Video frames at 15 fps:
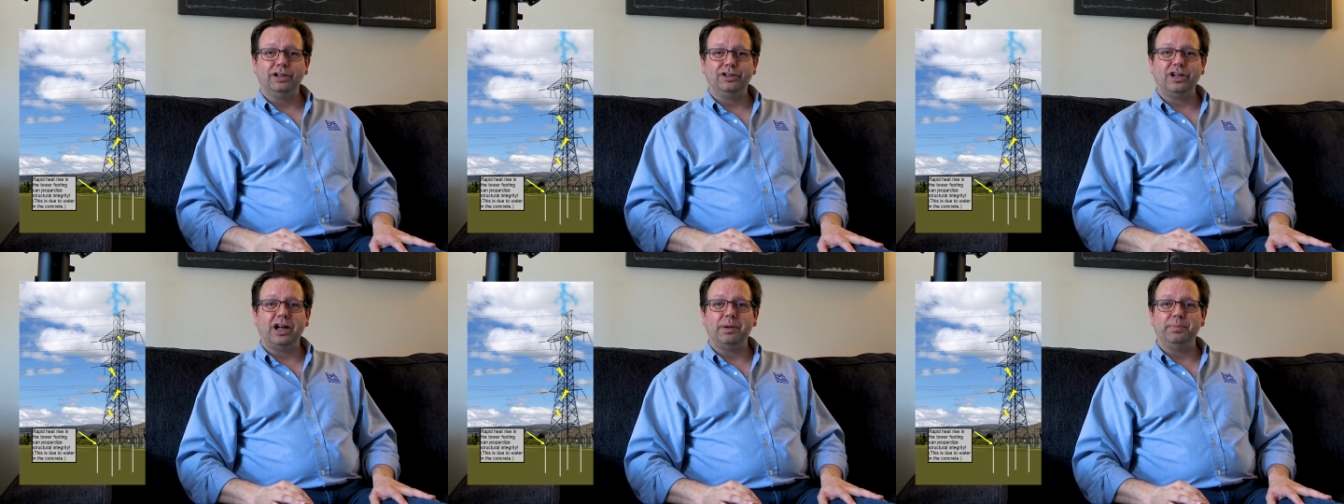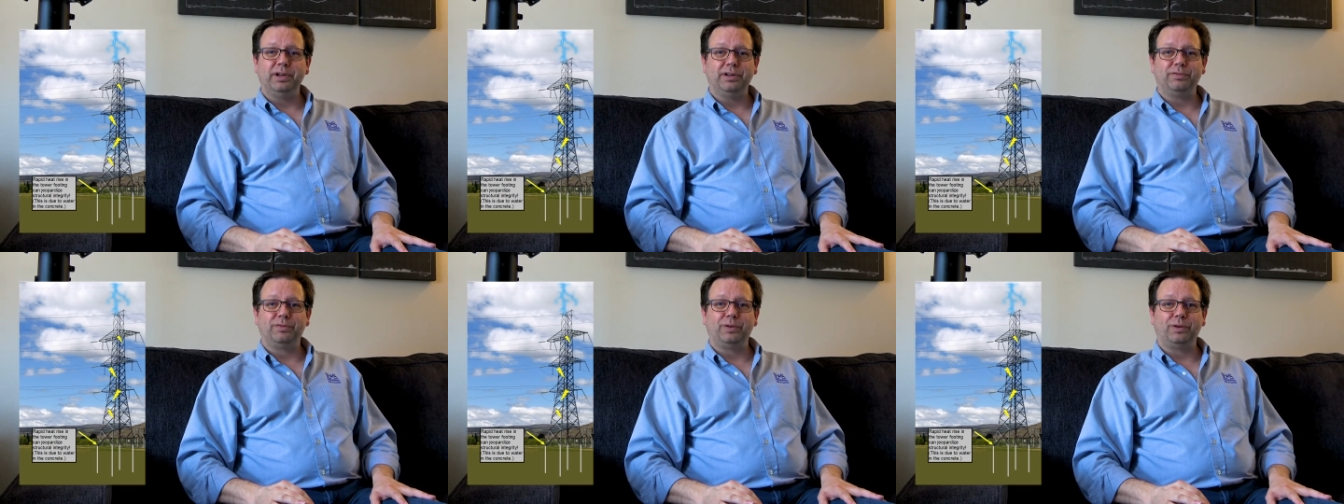
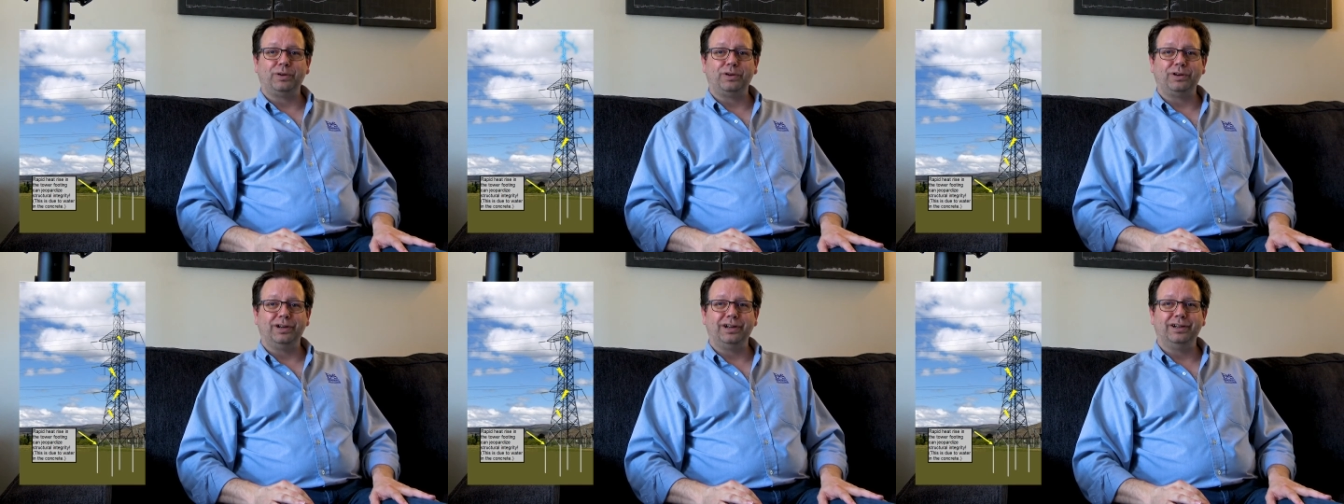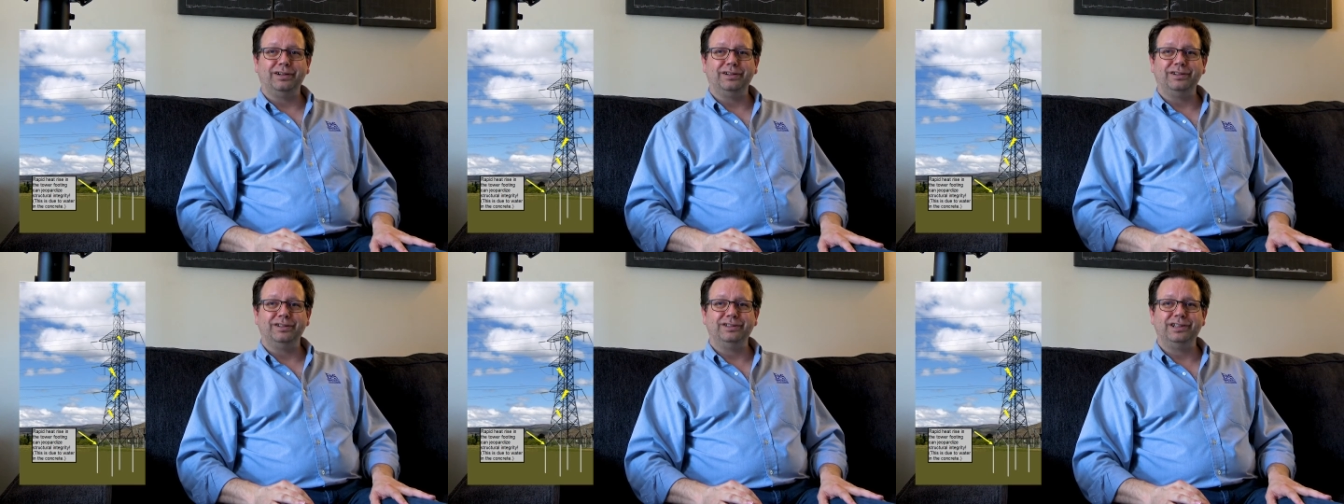topic for
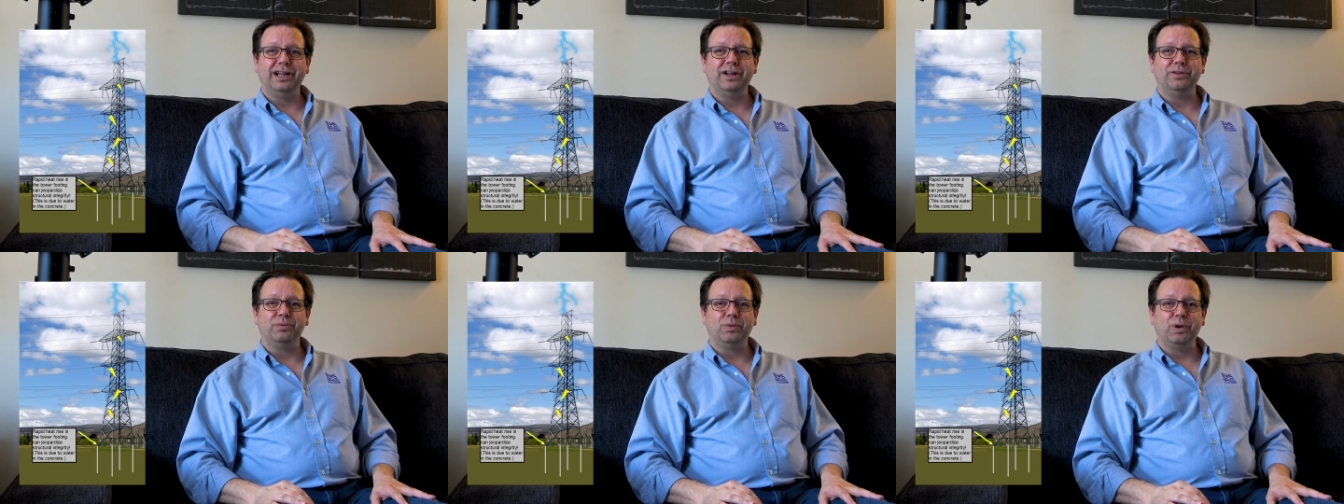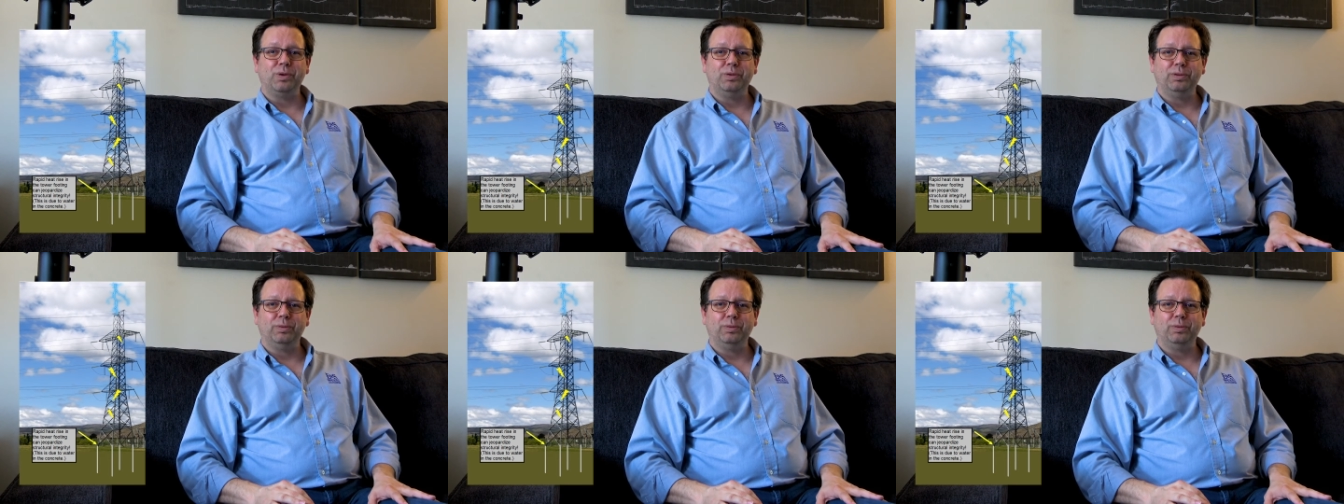uh, down the road.